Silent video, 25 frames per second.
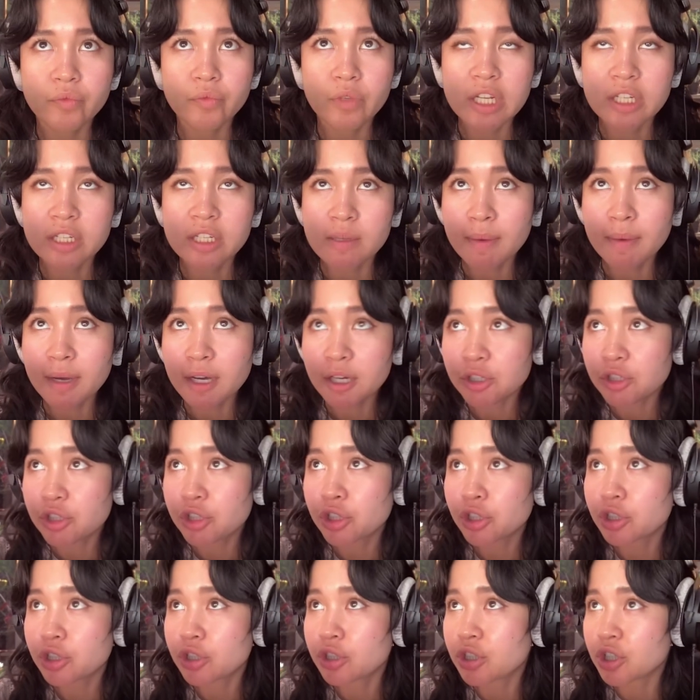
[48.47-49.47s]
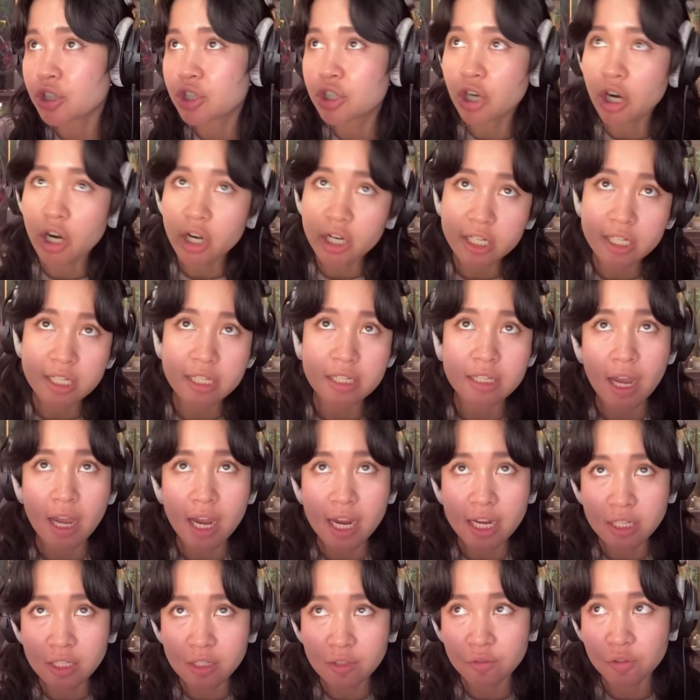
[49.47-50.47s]
it's about the dark
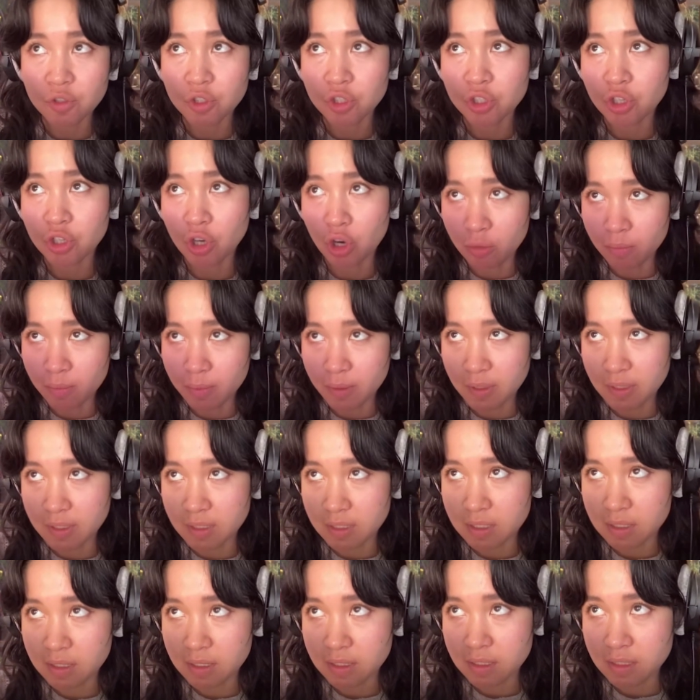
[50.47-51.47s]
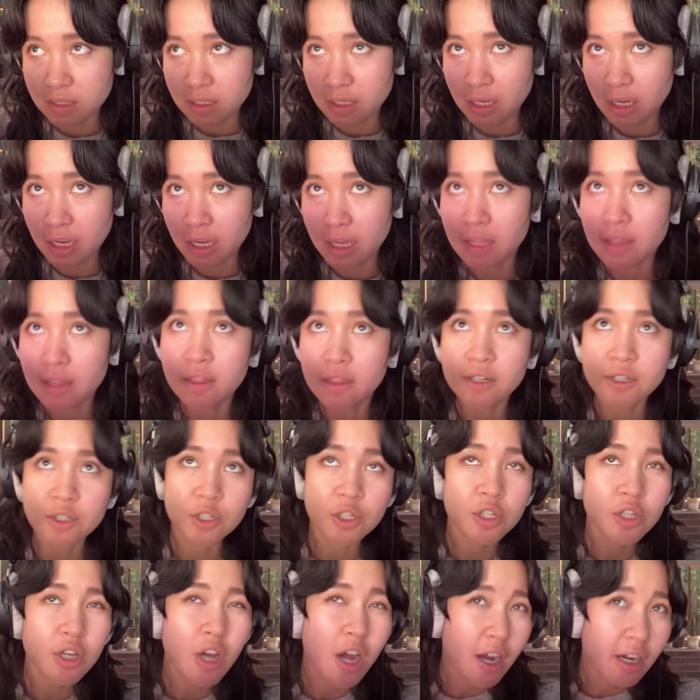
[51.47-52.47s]
sides of showbiz. And
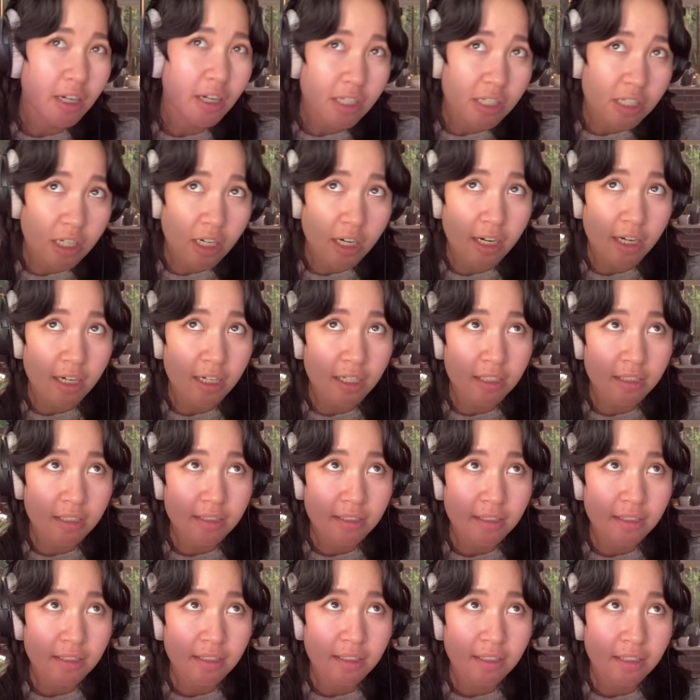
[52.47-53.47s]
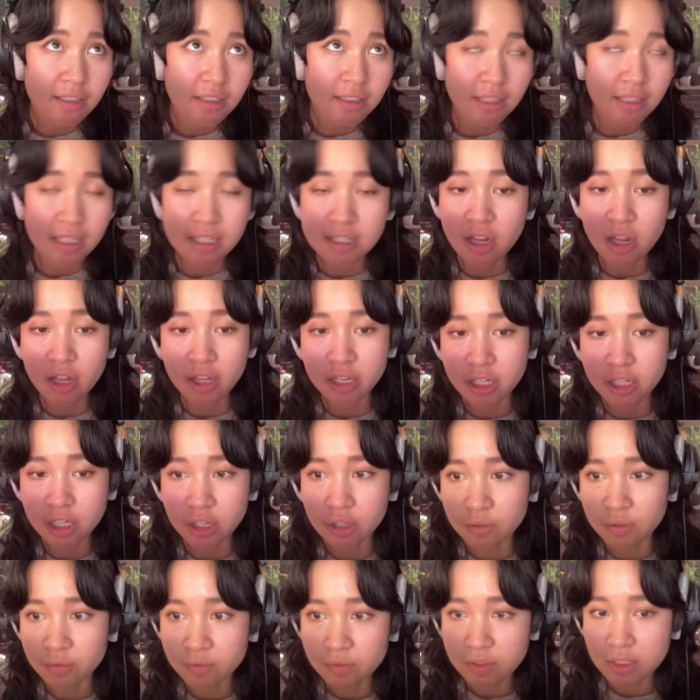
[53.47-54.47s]
there's a doctor. That's all I
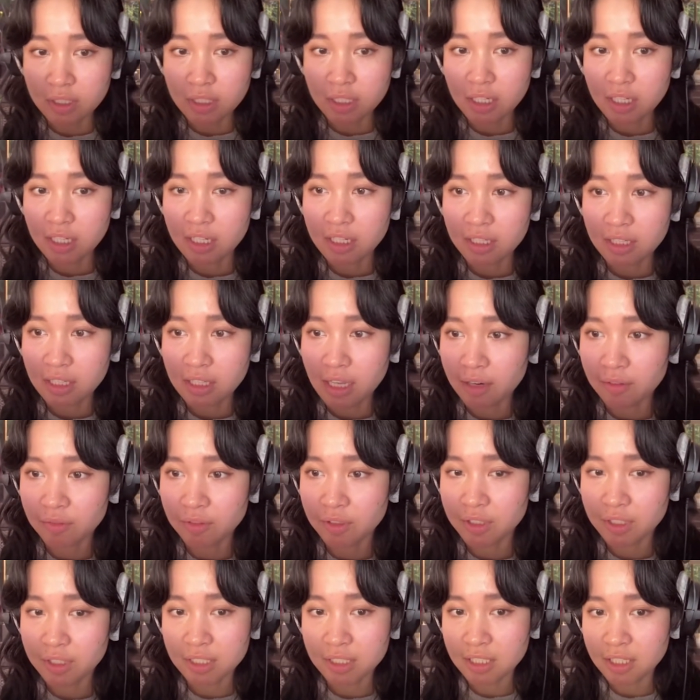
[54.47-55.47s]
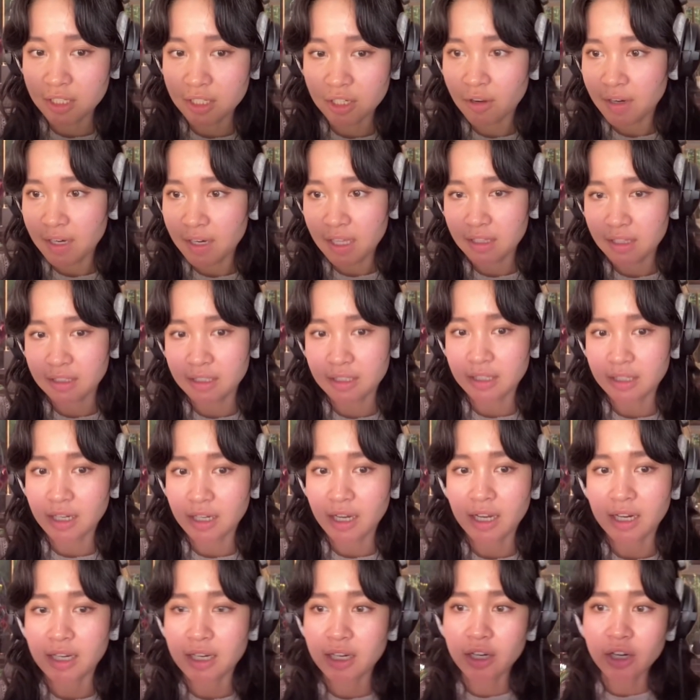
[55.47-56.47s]
knew. I really didn't know anything.
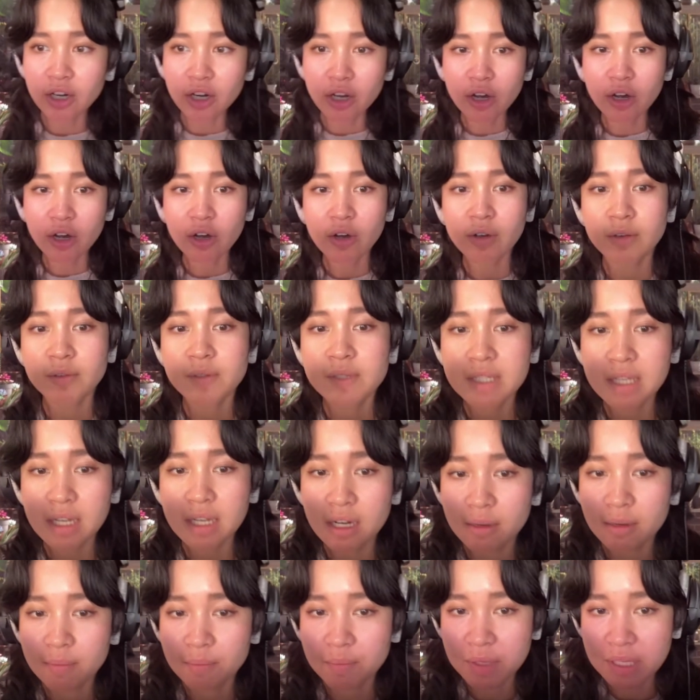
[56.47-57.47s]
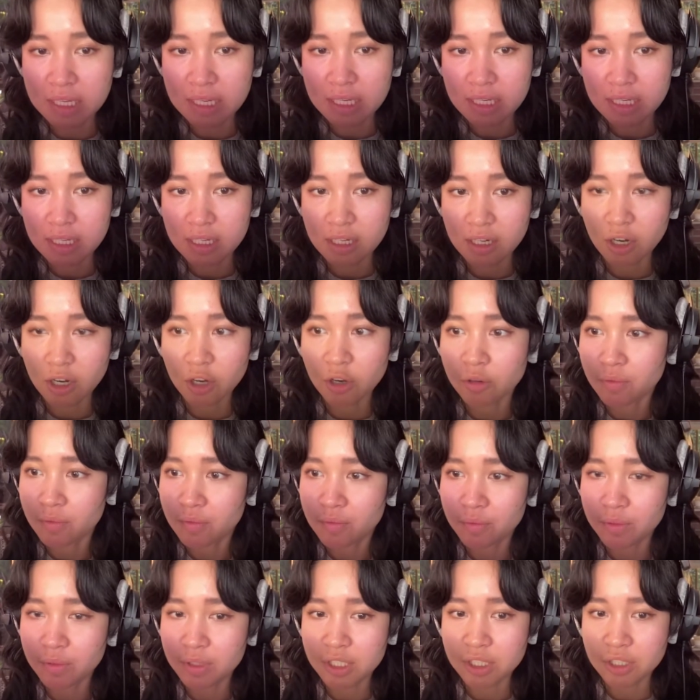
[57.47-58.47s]
I didn't know it was gonna be. Oh,
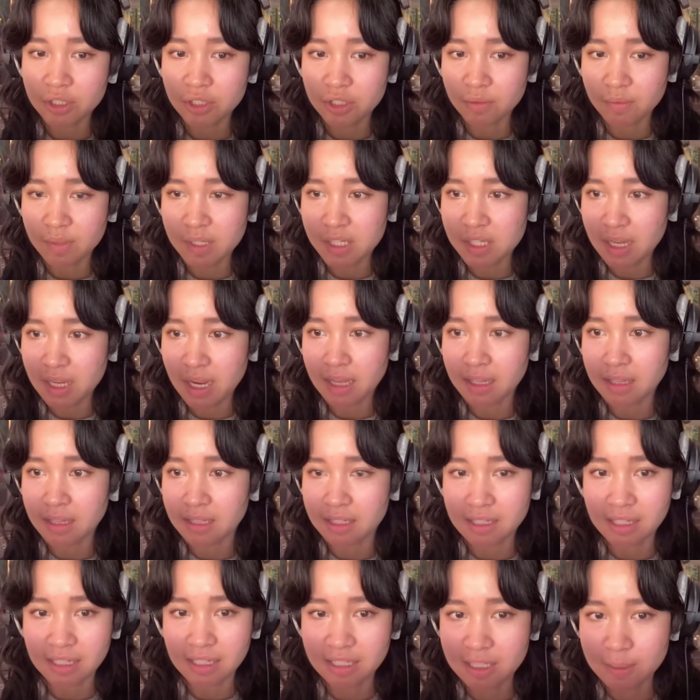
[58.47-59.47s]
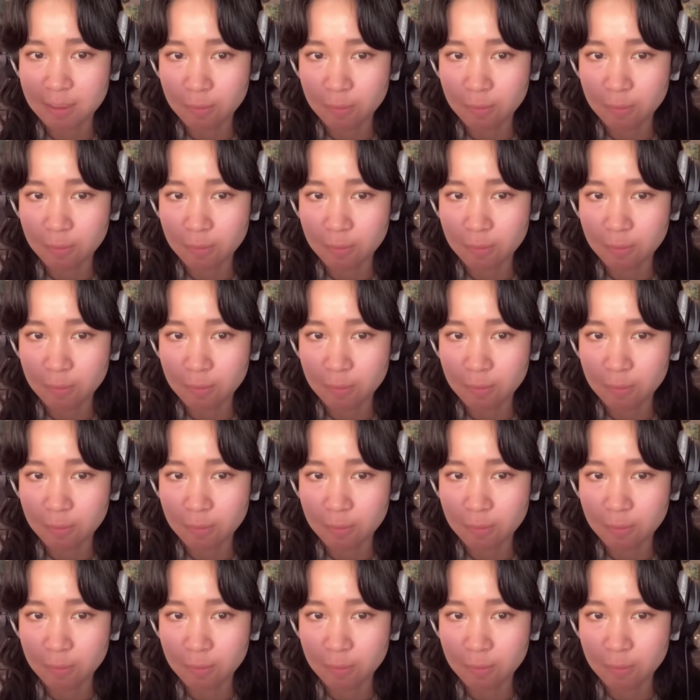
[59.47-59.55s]
should we say this like